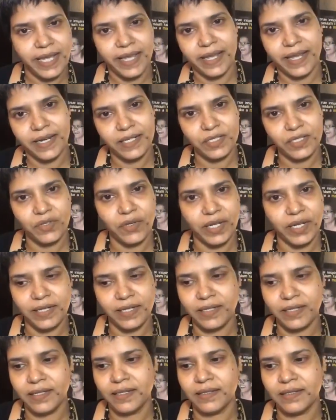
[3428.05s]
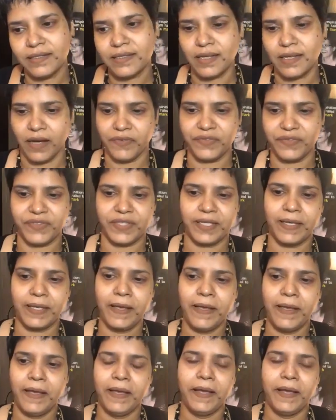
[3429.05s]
tears, or any scuffs.